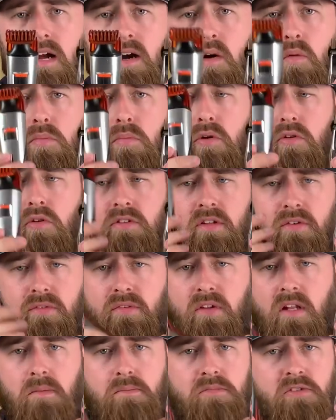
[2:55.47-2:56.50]
output, the
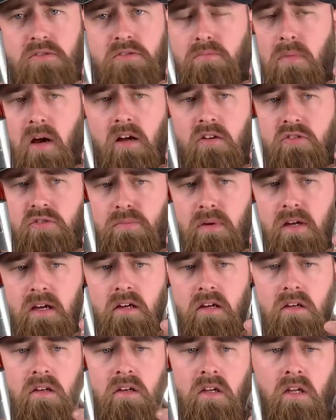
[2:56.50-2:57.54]
Phillips is miles
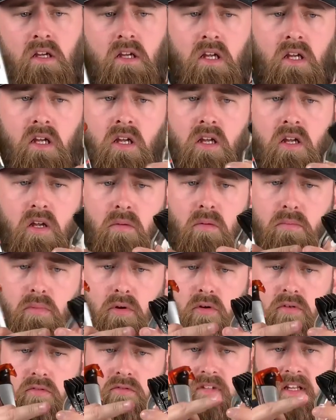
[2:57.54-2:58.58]
better.
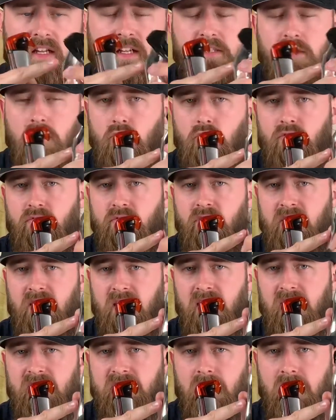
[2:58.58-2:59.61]
But these are good for
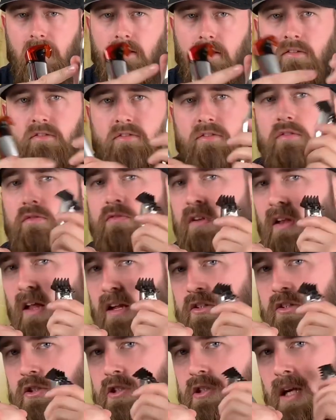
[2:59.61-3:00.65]
detailing, so for
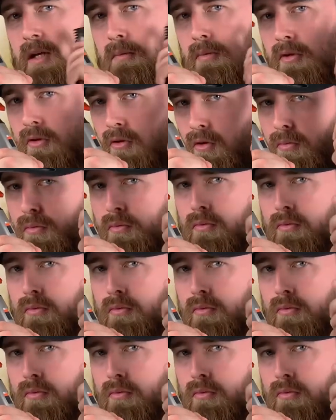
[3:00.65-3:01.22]
like shaping up